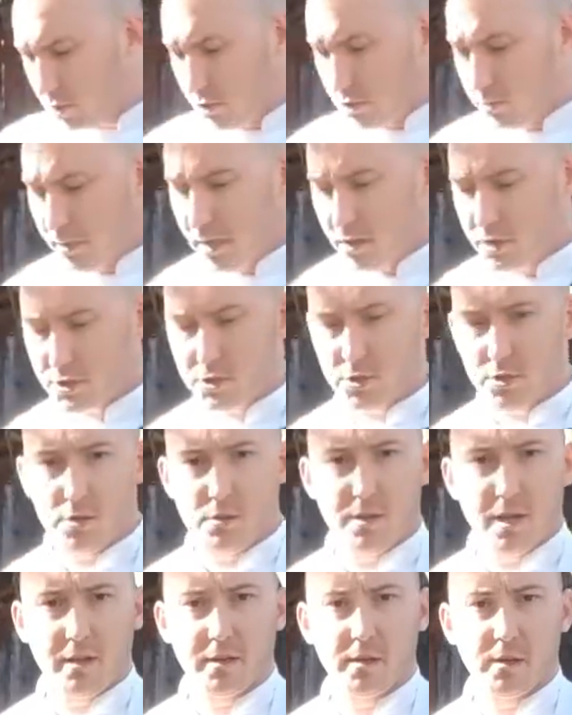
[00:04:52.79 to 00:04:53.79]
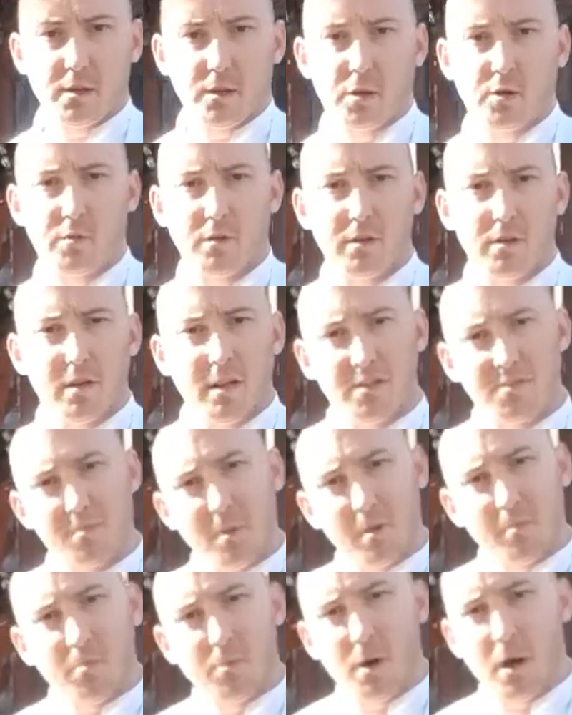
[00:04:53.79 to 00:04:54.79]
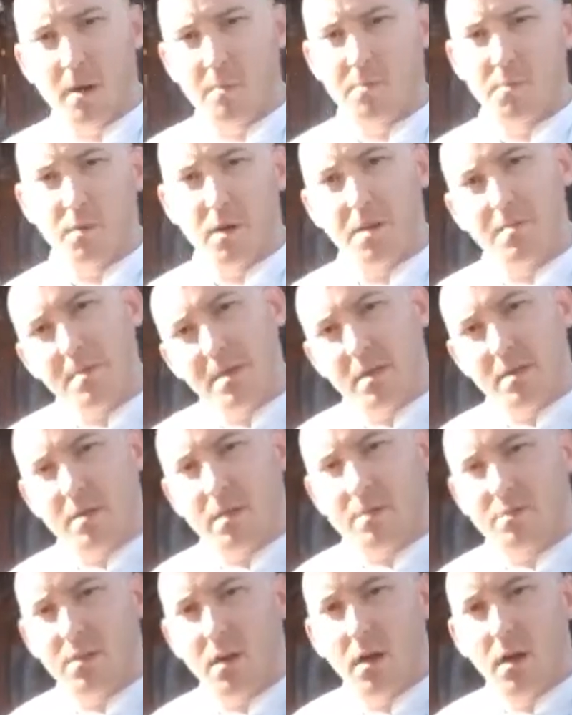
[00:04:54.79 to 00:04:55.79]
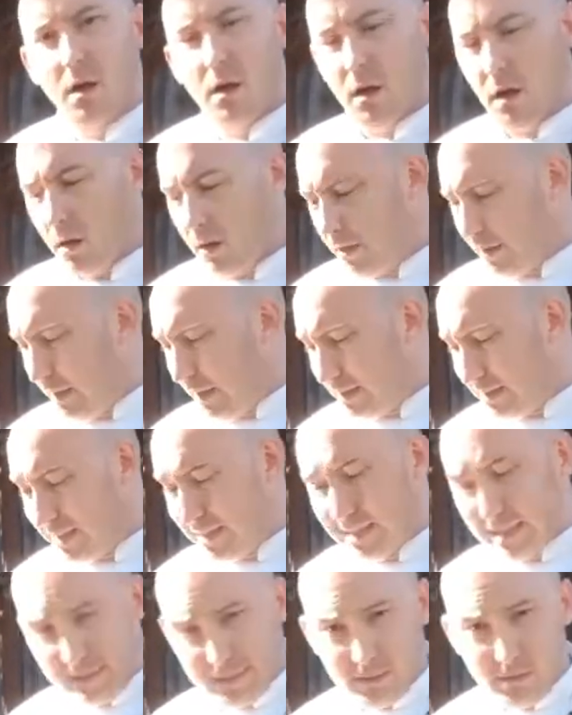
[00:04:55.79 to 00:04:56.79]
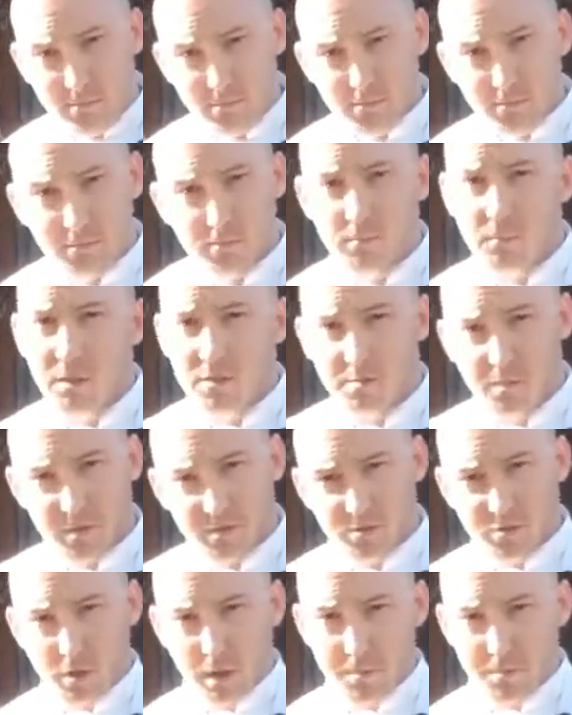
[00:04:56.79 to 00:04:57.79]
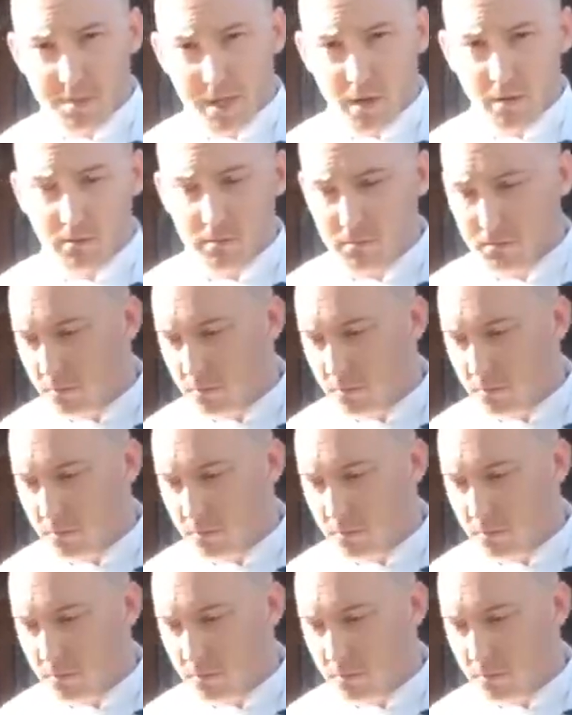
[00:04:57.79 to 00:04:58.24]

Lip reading: Do make sure that your grill has been primed. What I mean is it's clean, it's been scraped down.